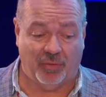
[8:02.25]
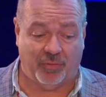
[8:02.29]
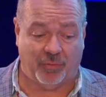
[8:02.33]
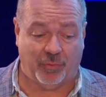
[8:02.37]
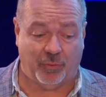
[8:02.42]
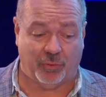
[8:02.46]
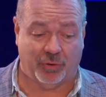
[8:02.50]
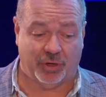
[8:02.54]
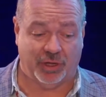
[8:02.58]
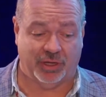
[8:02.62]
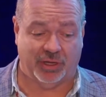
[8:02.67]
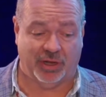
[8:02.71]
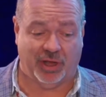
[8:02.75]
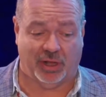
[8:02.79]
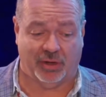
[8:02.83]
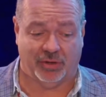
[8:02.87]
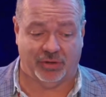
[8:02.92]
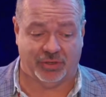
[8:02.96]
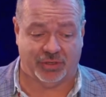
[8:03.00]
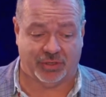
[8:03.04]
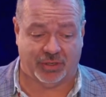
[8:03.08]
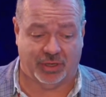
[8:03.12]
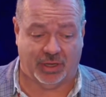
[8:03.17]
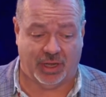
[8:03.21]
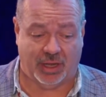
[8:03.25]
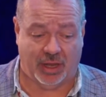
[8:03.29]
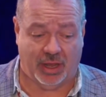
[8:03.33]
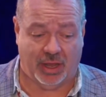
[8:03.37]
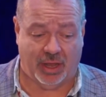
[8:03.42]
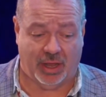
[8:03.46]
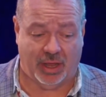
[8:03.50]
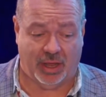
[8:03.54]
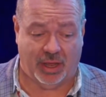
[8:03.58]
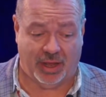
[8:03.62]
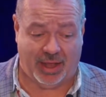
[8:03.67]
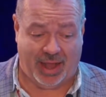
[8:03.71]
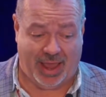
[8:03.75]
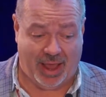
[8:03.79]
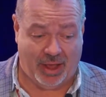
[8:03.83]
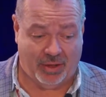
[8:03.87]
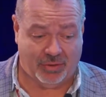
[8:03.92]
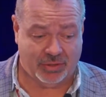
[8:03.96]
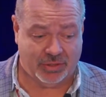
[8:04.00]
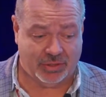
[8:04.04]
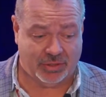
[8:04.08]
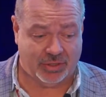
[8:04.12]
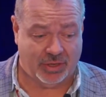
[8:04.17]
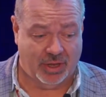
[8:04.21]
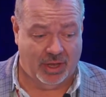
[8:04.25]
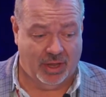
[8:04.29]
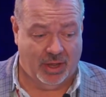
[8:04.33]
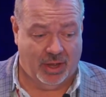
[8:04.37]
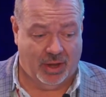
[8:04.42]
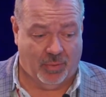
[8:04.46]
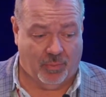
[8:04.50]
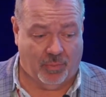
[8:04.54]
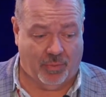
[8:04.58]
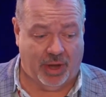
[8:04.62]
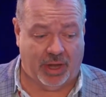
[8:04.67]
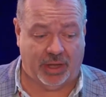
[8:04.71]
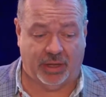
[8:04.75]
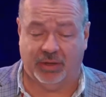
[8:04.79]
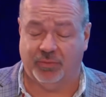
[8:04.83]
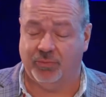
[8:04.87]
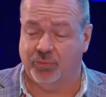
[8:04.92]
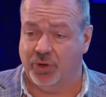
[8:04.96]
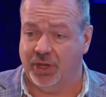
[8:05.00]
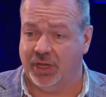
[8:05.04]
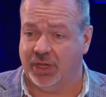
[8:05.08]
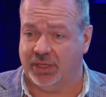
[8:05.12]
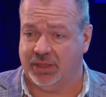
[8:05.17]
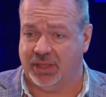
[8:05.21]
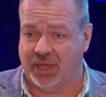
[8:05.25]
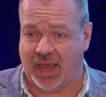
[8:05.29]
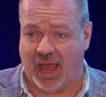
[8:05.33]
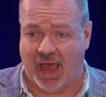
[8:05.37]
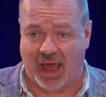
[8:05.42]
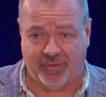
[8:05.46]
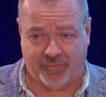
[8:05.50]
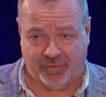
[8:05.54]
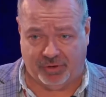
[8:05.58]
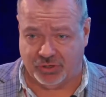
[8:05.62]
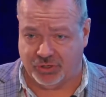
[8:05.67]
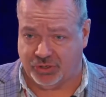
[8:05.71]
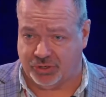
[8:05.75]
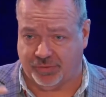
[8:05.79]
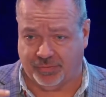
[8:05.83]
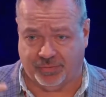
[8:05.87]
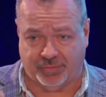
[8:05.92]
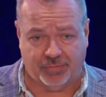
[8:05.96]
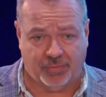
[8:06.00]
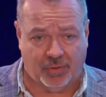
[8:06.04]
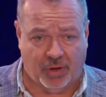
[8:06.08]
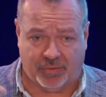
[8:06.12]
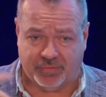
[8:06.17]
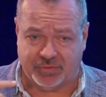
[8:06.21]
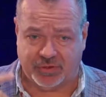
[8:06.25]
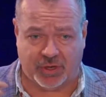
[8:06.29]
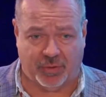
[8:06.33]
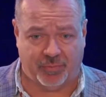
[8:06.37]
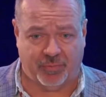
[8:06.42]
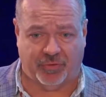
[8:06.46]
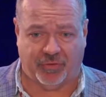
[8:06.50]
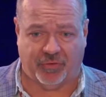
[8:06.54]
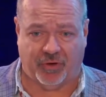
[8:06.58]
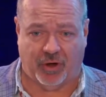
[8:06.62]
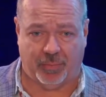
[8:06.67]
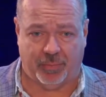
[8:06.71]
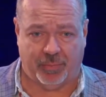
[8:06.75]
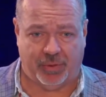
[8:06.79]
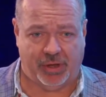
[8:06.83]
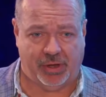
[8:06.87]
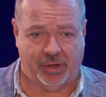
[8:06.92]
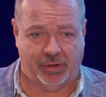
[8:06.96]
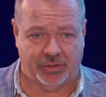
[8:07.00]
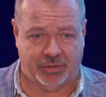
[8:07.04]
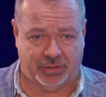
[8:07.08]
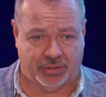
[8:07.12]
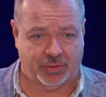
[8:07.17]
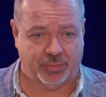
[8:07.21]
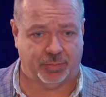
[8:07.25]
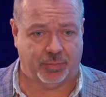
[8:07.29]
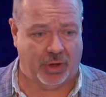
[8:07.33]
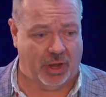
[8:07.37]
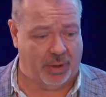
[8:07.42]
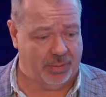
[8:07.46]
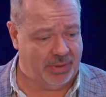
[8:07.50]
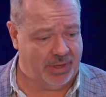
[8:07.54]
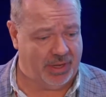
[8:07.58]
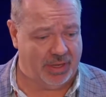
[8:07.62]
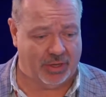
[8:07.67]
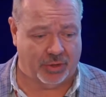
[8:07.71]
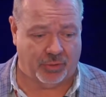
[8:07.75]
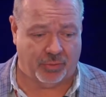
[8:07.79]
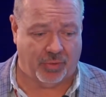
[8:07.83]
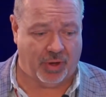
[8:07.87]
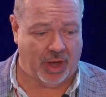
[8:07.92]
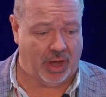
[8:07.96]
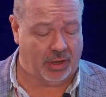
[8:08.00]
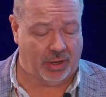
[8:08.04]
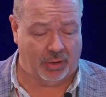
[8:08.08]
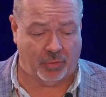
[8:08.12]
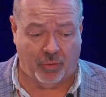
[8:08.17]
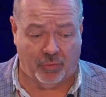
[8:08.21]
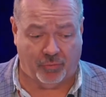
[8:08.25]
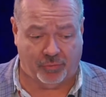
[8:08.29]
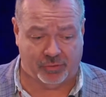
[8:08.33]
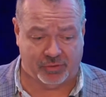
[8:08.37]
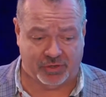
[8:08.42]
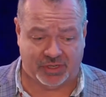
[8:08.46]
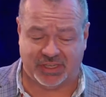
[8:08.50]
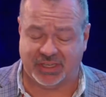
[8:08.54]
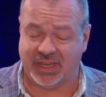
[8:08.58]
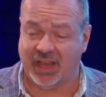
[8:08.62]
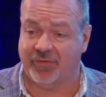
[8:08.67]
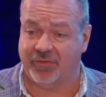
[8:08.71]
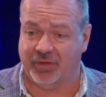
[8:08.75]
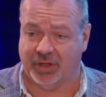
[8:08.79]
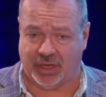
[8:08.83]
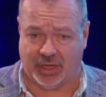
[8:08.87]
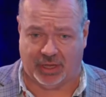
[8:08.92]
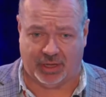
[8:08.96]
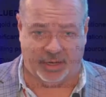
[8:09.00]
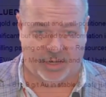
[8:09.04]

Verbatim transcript: $40 an, uh, an, ounce, when really the average of, of some of our peers is probably in around over 70.